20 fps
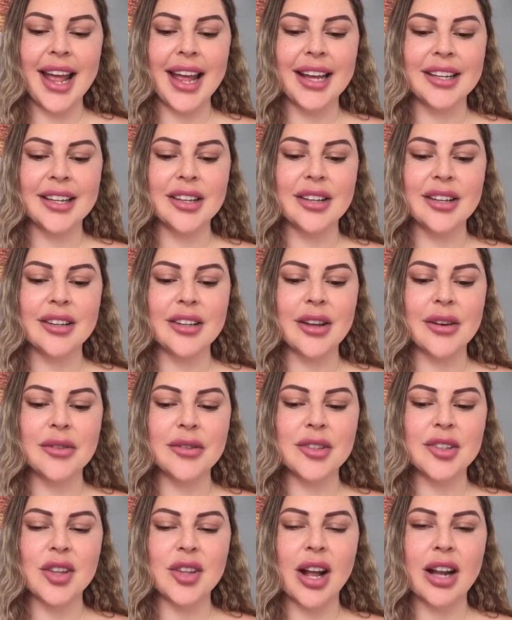and
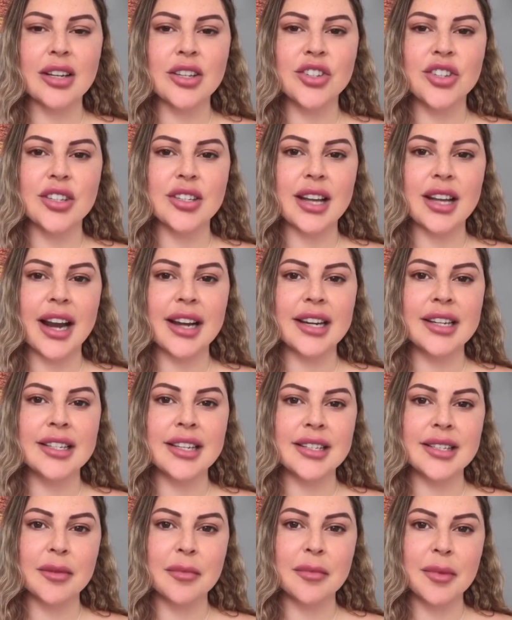those thoughts just kind
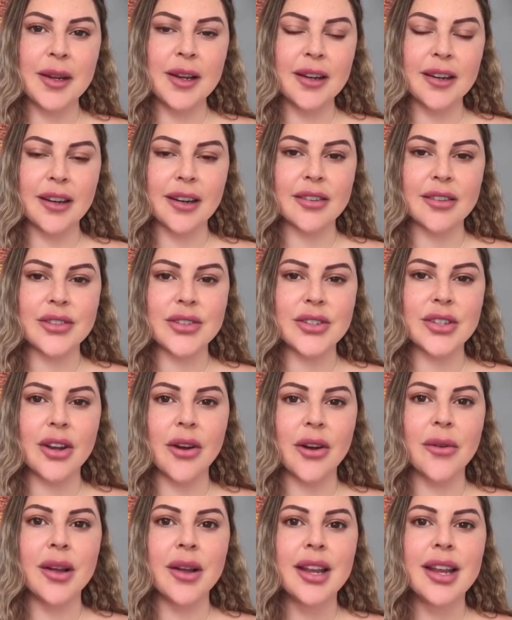of disappear.
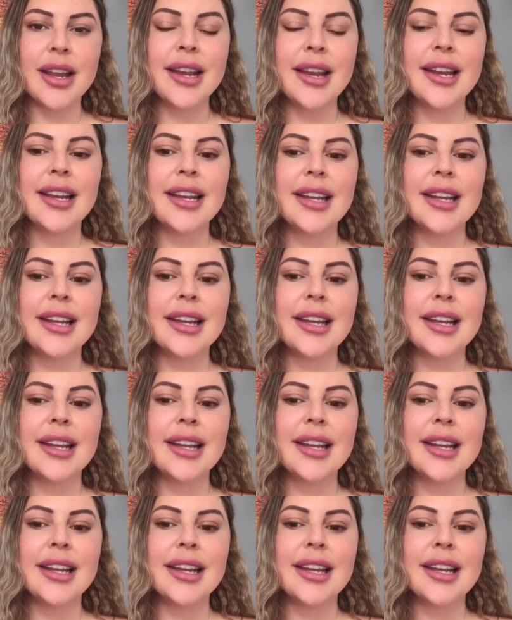So,